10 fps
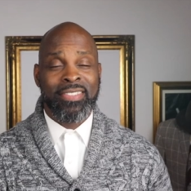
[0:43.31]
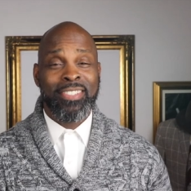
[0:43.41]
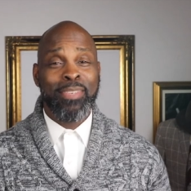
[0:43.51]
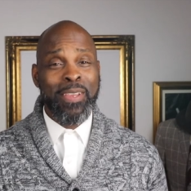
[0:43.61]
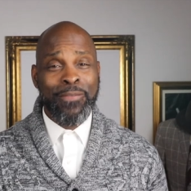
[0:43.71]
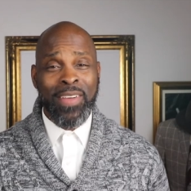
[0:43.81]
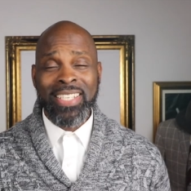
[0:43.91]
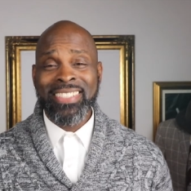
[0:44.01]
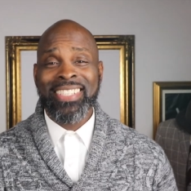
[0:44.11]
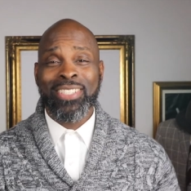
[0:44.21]
To me,
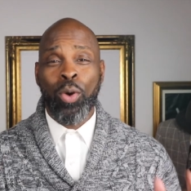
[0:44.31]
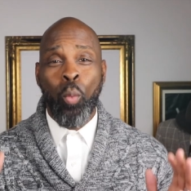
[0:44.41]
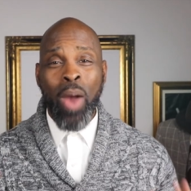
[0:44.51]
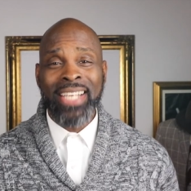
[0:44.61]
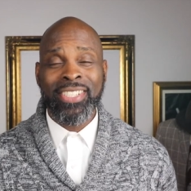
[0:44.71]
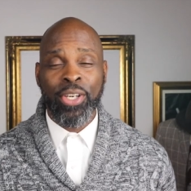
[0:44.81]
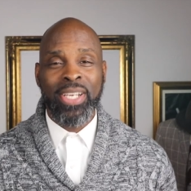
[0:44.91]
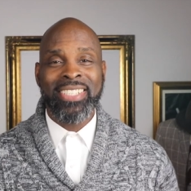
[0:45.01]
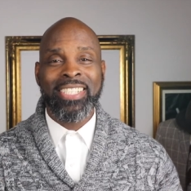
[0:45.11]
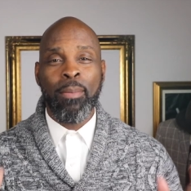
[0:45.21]
fellas, the white shirt
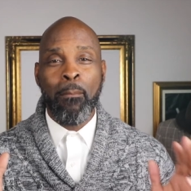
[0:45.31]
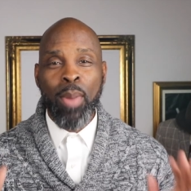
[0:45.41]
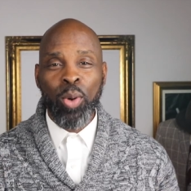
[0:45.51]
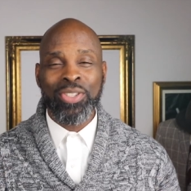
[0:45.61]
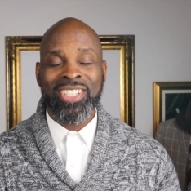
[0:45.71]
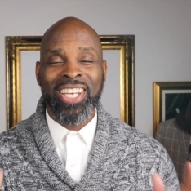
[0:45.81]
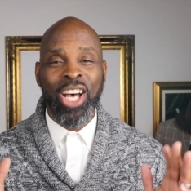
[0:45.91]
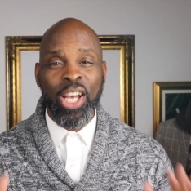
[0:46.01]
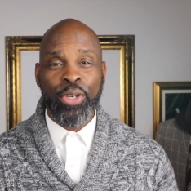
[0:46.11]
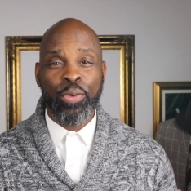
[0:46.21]
is the most
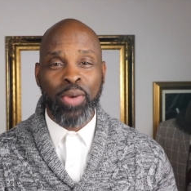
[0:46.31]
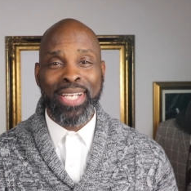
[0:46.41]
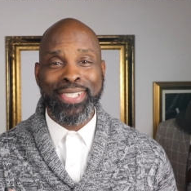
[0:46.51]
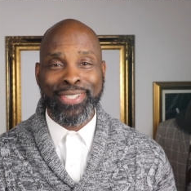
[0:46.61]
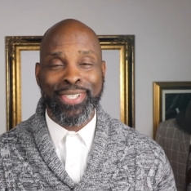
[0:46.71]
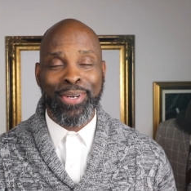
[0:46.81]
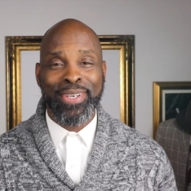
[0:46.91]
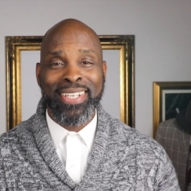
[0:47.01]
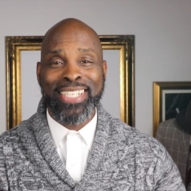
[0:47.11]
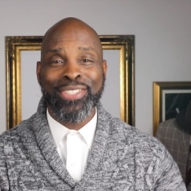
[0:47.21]
underrated
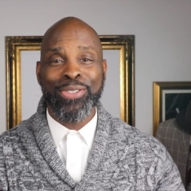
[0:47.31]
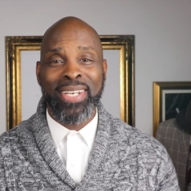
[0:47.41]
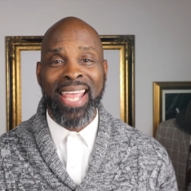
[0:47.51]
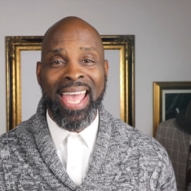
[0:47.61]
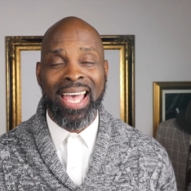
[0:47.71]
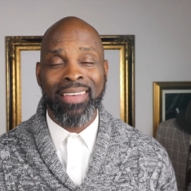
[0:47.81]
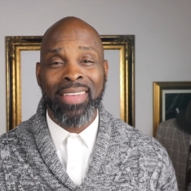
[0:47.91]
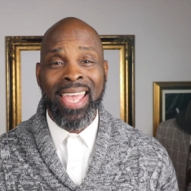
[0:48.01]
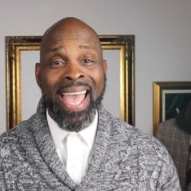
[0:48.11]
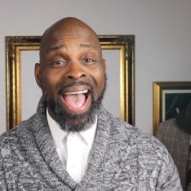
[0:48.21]
shirt that you can have.
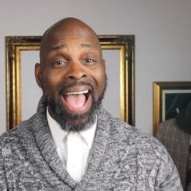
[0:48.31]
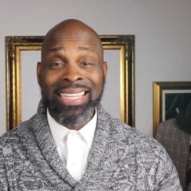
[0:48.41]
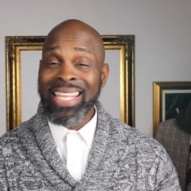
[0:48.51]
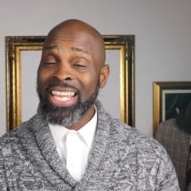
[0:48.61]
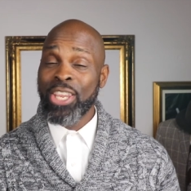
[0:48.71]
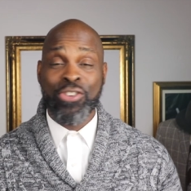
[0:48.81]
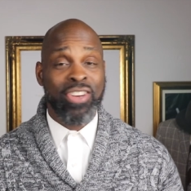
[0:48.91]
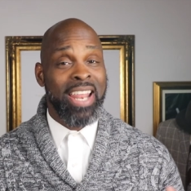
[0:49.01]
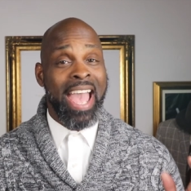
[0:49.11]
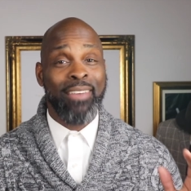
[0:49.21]
I think you
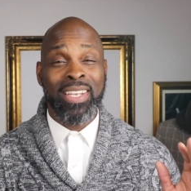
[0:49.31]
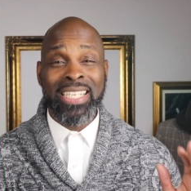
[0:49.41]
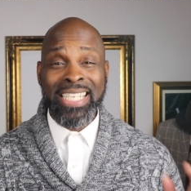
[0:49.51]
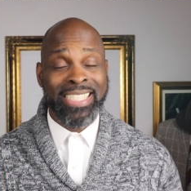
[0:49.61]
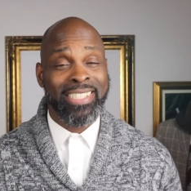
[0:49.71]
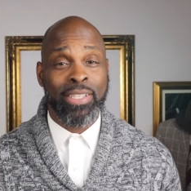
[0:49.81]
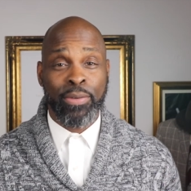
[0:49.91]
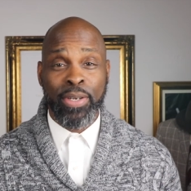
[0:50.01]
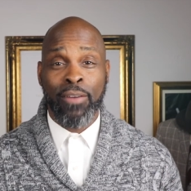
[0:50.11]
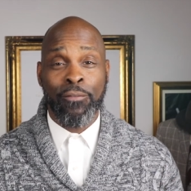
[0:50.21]
should have at least
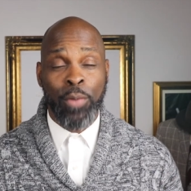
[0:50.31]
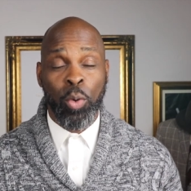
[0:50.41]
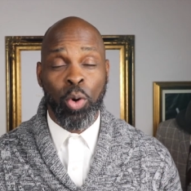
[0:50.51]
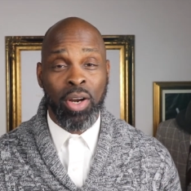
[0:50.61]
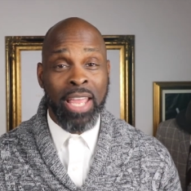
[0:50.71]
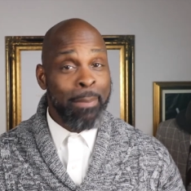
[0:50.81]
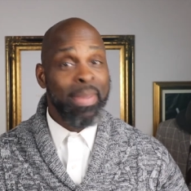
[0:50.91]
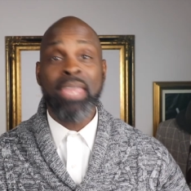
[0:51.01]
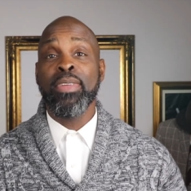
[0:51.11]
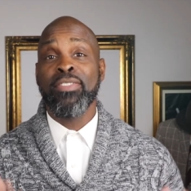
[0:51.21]
three or four,
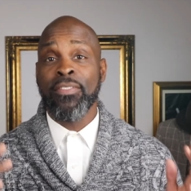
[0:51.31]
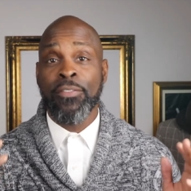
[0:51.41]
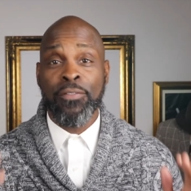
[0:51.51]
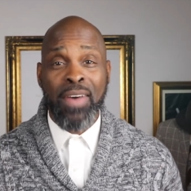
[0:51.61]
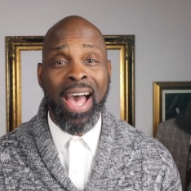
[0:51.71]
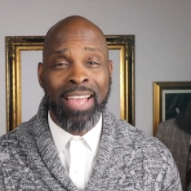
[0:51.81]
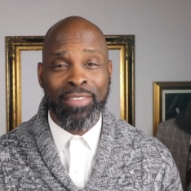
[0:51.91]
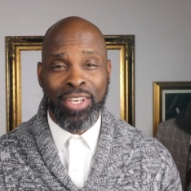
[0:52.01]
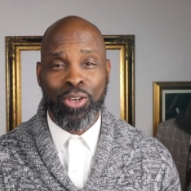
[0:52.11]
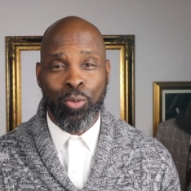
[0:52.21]
maybe even
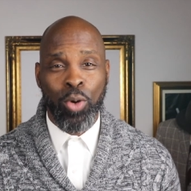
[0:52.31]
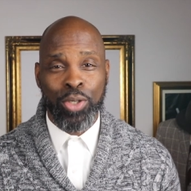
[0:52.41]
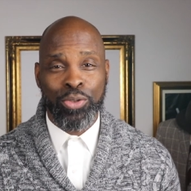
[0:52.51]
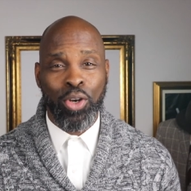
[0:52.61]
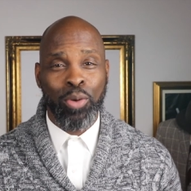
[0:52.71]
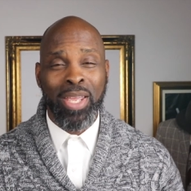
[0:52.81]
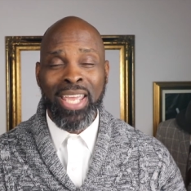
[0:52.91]
five in your wardrobe,